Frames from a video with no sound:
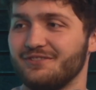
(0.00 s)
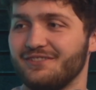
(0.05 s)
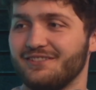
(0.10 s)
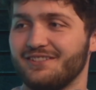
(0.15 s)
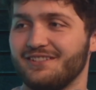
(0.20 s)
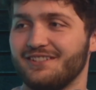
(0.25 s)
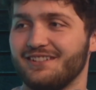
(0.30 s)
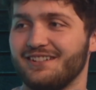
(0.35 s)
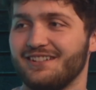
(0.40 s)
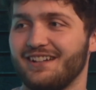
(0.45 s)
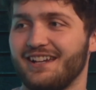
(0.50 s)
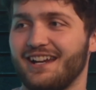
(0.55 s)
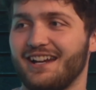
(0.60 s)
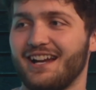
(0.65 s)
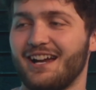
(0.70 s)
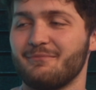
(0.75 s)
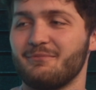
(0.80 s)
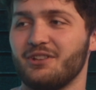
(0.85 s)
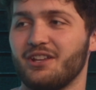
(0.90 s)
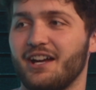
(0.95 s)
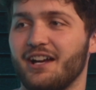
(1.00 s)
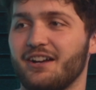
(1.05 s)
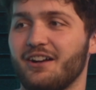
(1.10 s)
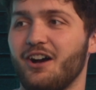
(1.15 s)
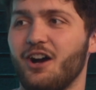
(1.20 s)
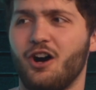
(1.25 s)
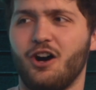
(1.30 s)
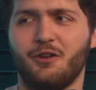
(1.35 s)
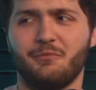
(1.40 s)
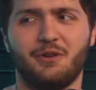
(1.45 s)
And I'd be like,
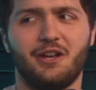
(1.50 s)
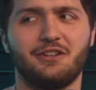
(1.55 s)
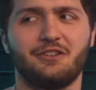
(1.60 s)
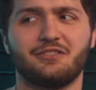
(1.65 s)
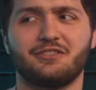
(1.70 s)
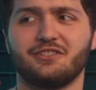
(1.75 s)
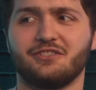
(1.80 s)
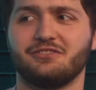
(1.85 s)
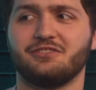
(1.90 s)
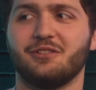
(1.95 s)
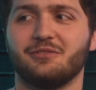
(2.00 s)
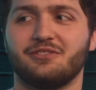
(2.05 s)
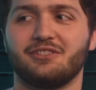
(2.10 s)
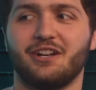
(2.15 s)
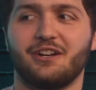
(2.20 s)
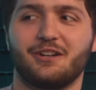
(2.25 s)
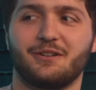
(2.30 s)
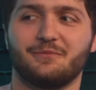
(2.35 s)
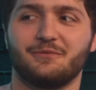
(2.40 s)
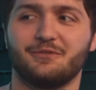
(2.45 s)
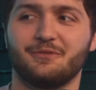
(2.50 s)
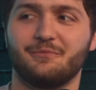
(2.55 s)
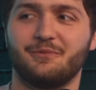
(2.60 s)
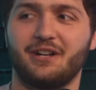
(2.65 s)
oh man, you're just so terrible.